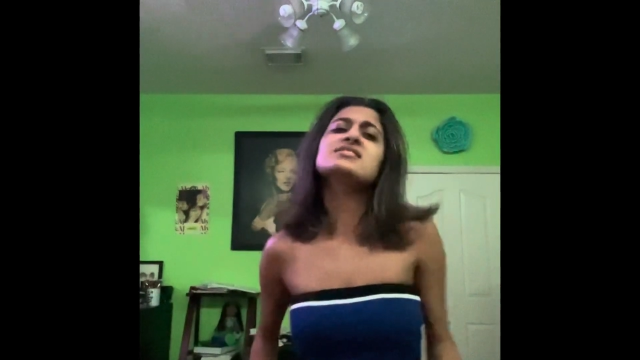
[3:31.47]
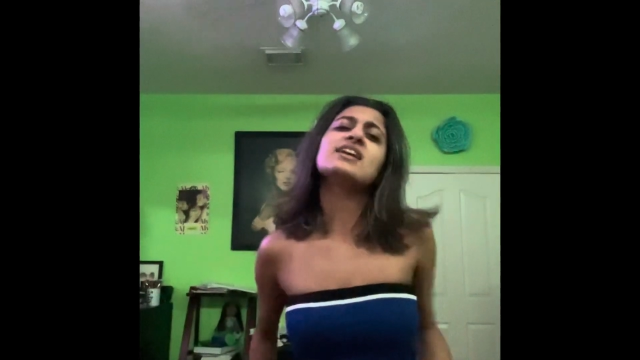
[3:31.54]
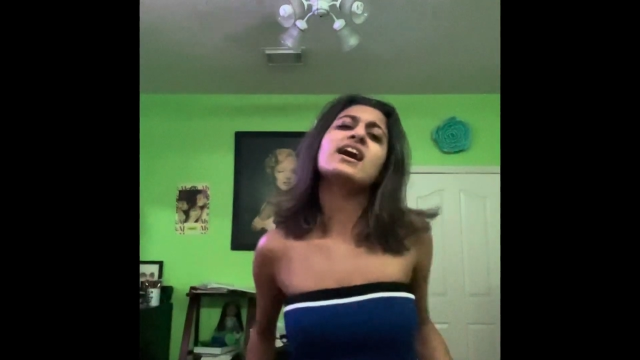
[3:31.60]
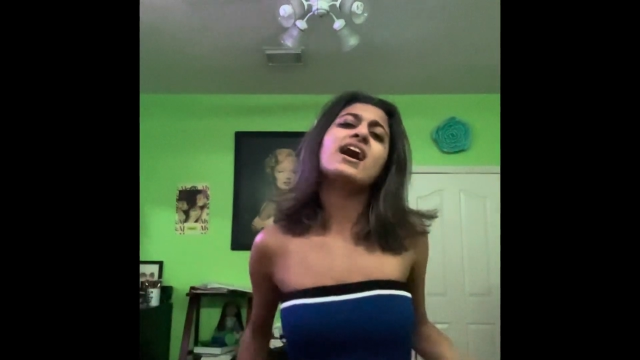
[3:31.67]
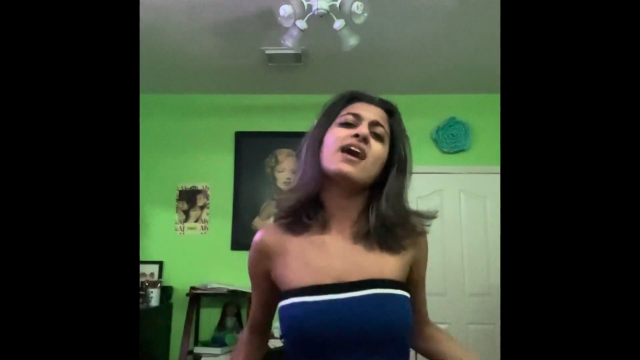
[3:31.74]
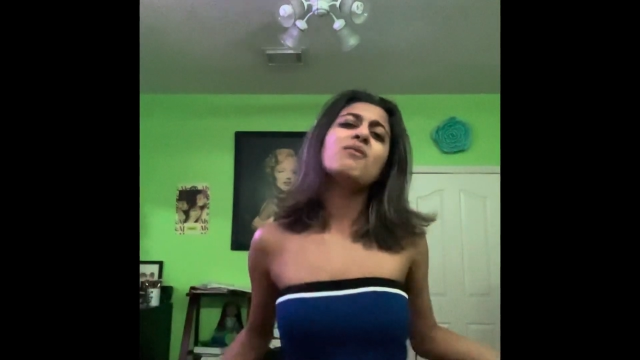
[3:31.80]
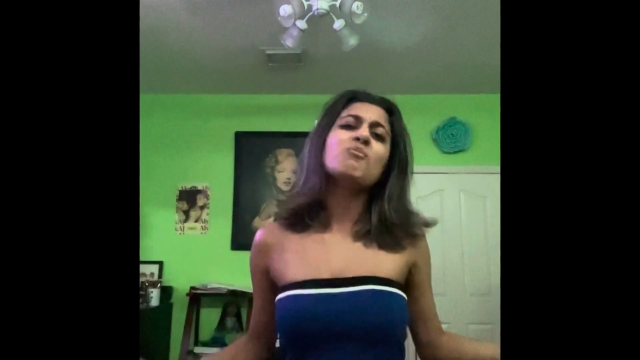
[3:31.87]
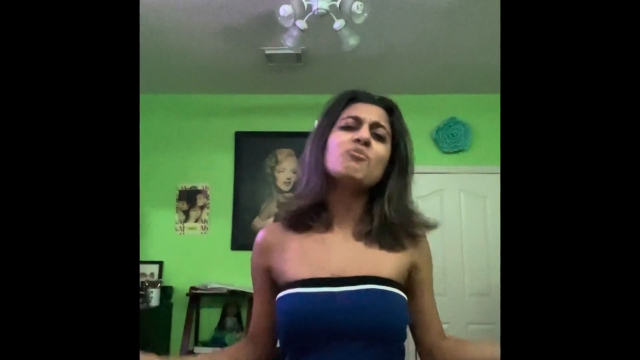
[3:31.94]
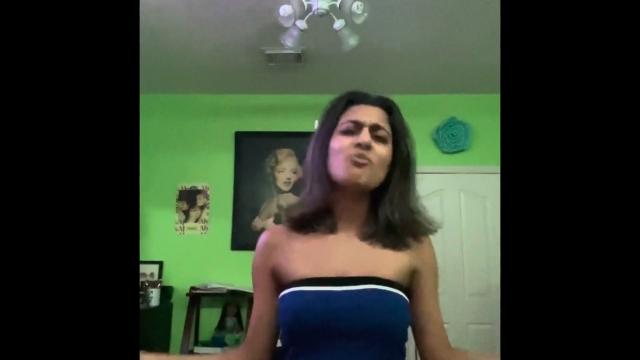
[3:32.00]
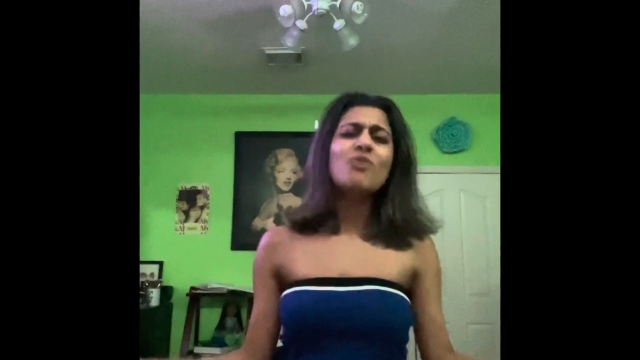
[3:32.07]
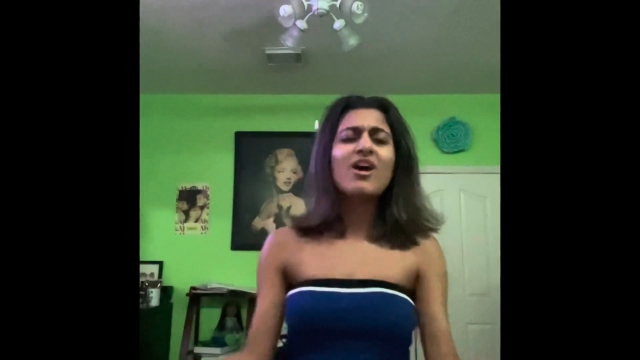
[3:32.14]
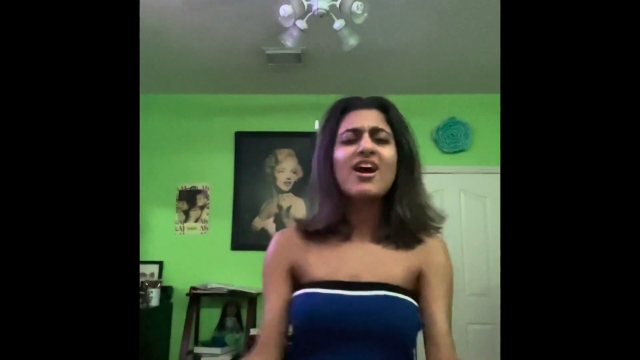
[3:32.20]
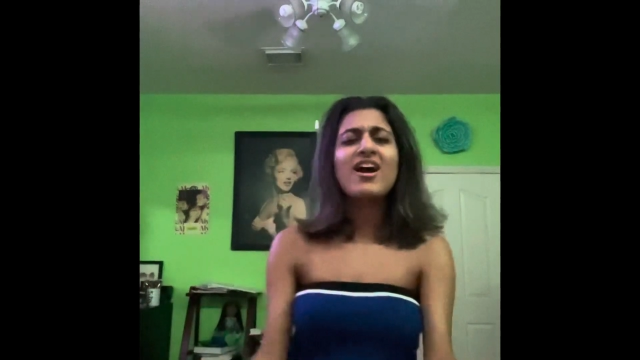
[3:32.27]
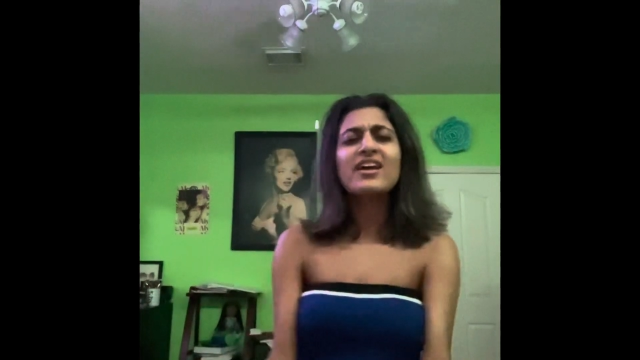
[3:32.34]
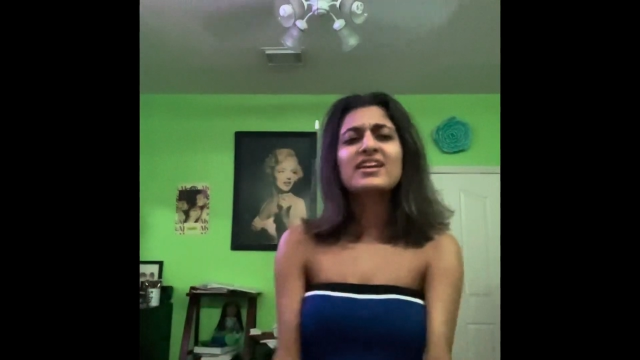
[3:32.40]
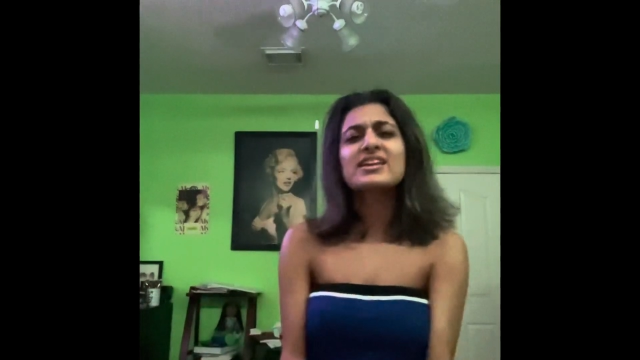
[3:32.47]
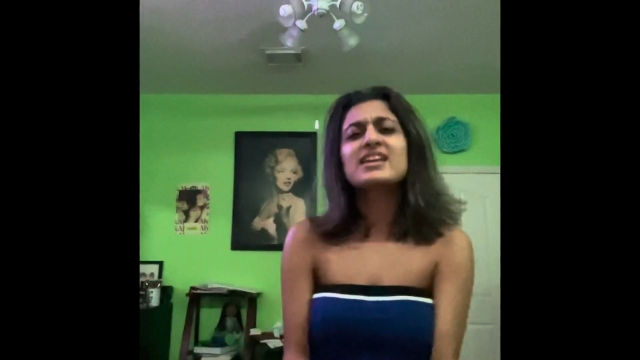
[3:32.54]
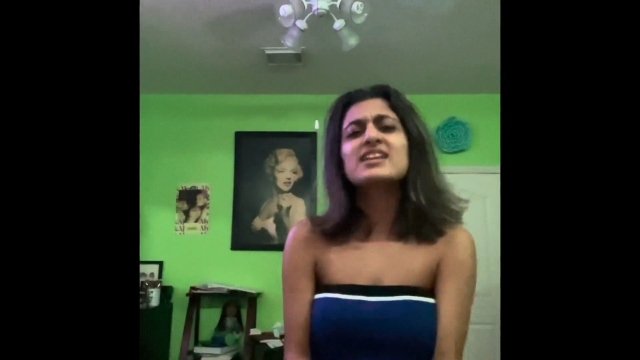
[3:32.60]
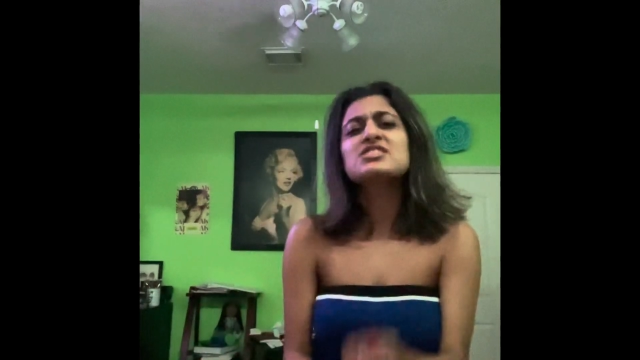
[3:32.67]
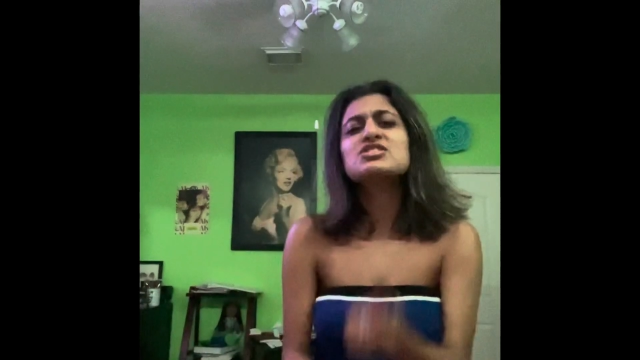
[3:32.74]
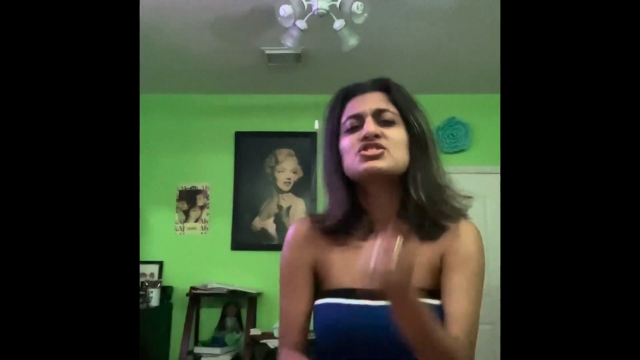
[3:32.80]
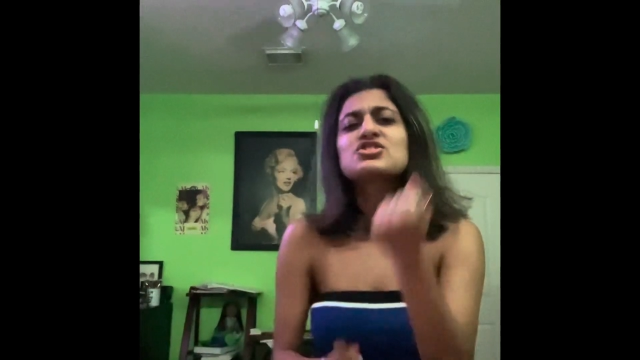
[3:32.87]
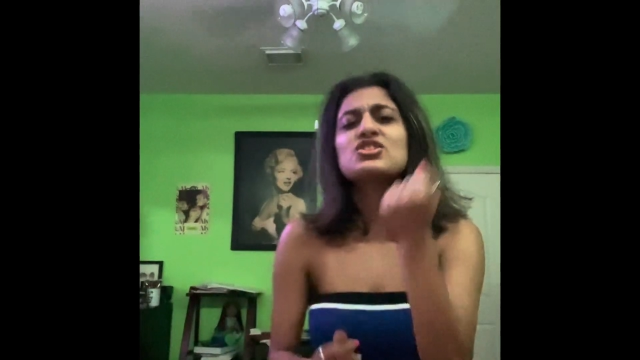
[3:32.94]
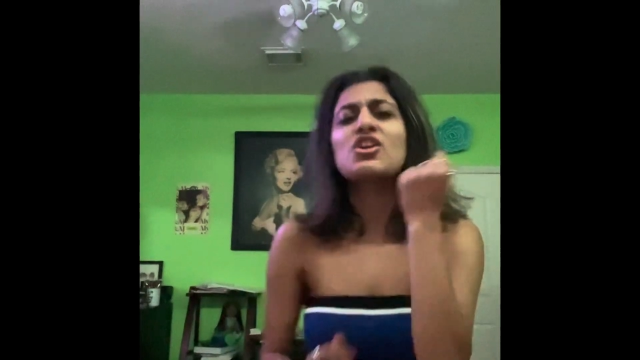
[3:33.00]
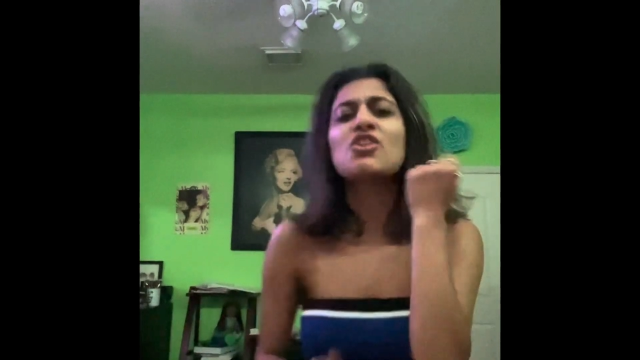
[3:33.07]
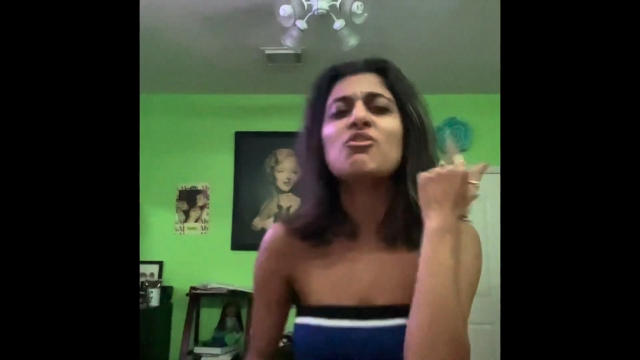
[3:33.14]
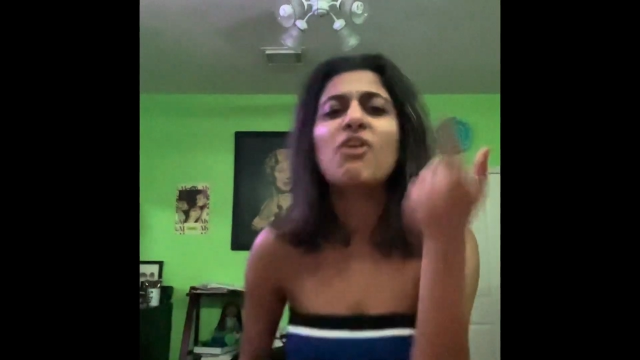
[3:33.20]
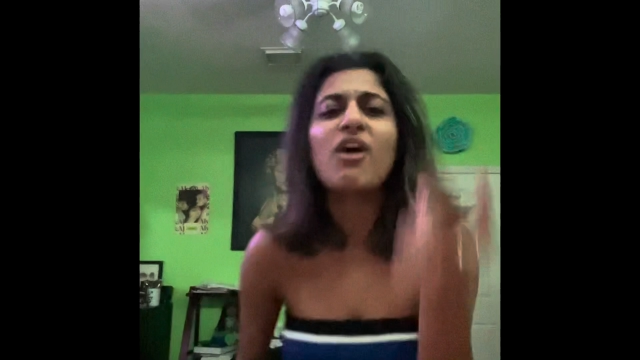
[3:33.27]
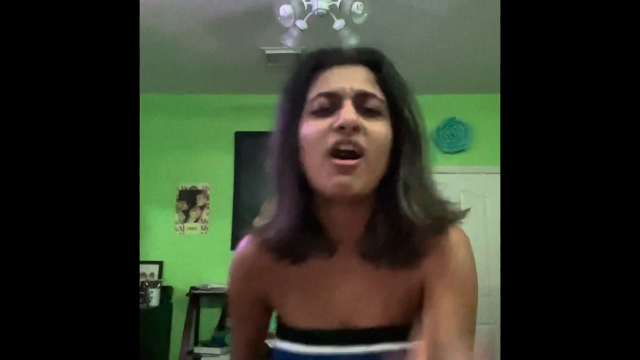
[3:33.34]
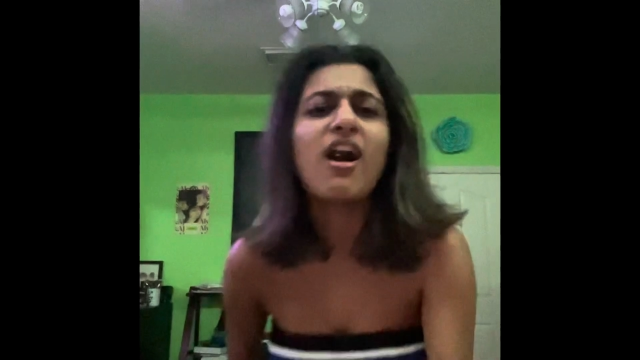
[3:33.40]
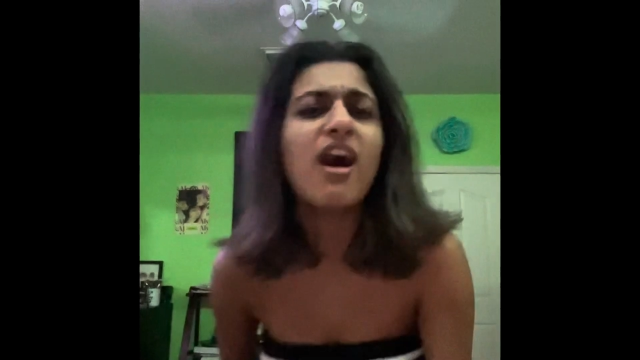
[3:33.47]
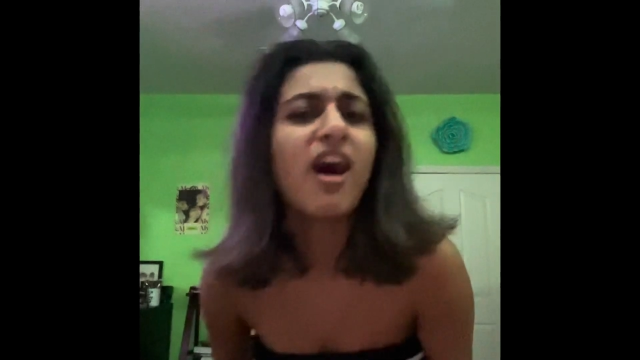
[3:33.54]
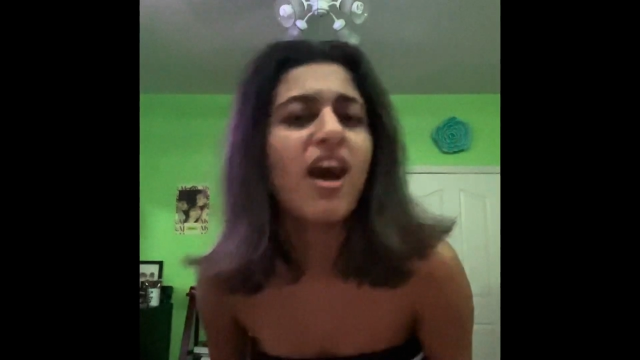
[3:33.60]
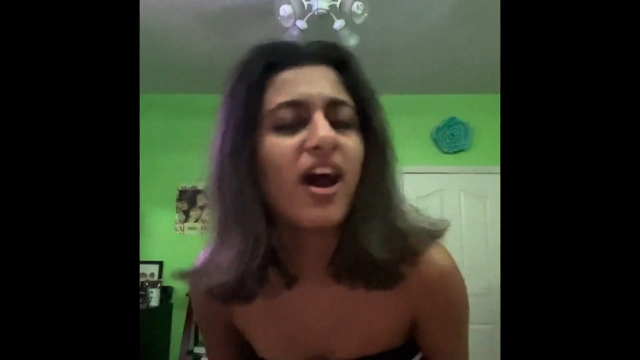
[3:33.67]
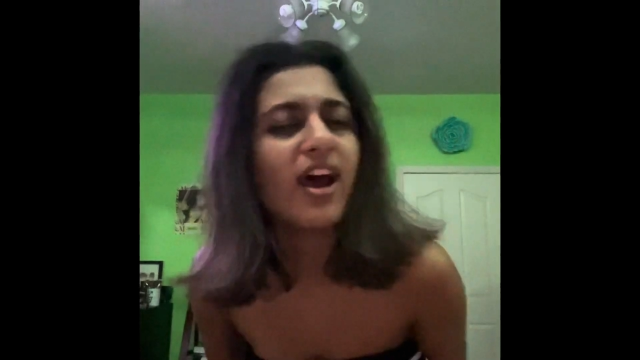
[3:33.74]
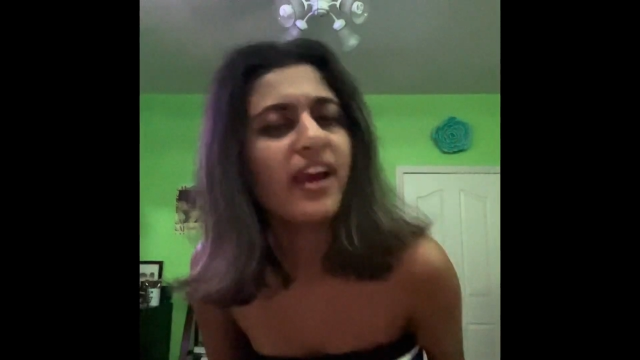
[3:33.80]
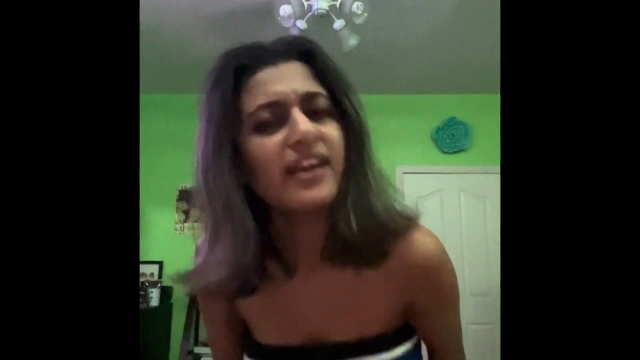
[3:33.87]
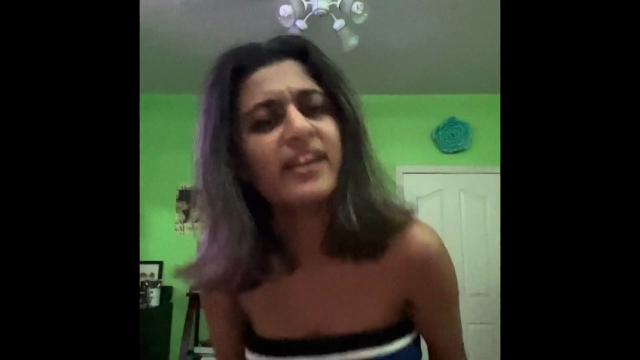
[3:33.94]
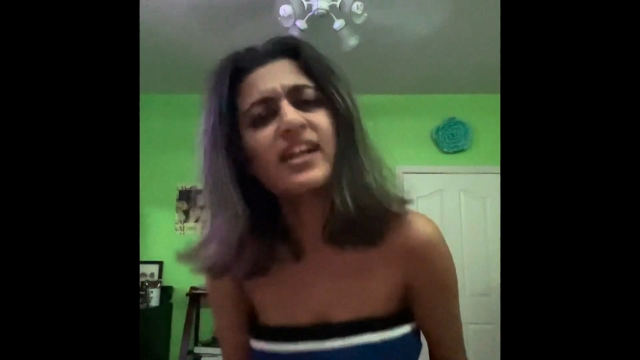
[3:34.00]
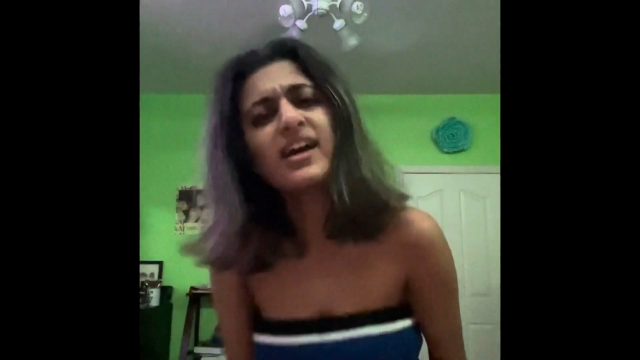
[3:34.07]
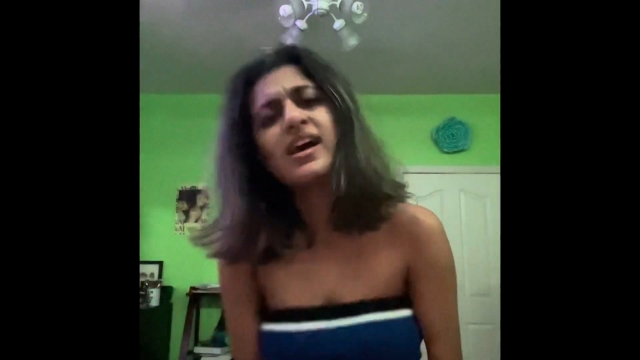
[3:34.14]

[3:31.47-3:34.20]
I'm working so hard,